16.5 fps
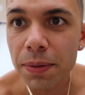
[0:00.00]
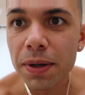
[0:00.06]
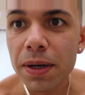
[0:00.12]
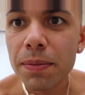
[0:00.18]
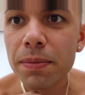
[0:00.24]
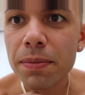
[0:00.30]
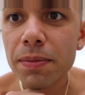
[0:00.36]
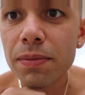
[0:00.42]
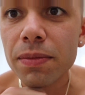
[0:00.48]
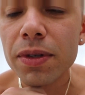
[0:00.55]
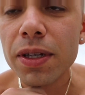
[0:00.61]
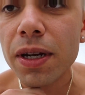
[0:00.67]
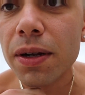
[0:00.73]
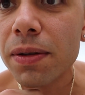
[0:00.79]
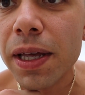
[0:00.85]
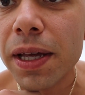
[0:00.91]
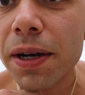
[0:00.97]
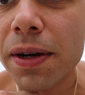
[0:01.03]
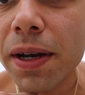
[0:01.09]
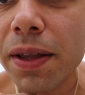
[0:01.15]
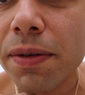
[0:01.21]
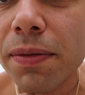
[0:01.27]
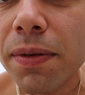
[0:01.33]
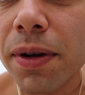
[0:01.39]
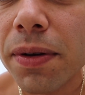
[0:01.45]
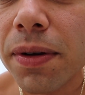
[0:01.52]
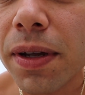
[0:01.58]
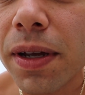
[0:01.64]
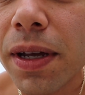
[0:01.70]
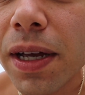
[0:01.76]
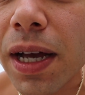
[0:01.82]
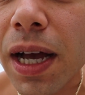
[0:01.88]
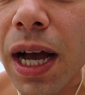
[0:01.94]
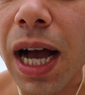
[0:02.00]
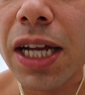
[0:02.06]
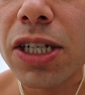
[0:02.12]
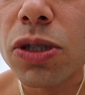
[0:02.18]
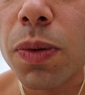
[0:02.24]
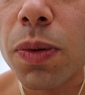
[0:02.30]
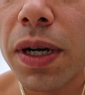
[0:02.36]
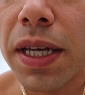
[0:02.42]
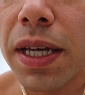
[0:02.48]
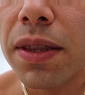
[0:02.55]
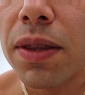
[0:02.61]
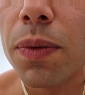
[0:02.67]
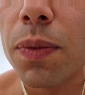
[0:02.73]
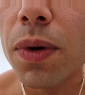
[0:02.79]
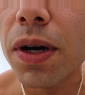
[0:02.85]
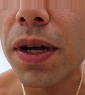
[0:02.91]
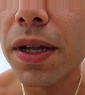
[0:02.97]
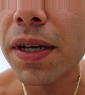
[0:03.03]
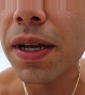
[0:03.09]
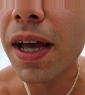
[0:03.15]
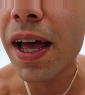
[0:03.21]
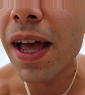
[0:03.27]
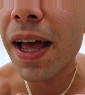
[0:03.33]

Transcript: when I'm, you know, later down the road. I just want to get the one